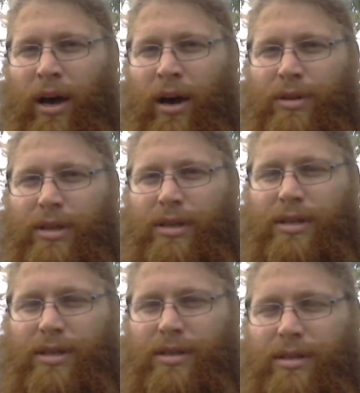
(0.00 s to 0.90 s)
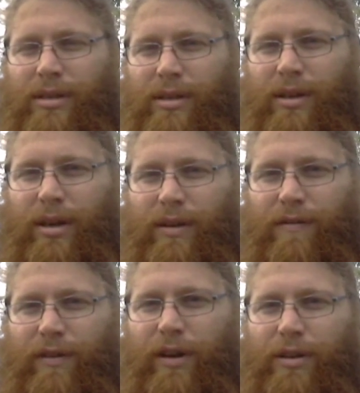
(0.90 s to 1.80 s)
how this uh,
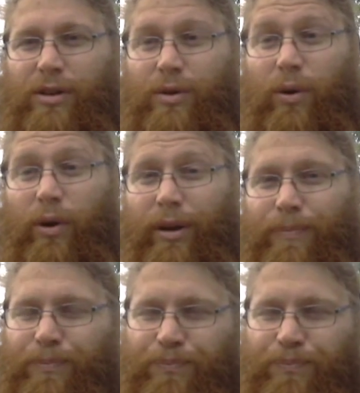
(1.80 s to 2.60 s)
field is growing.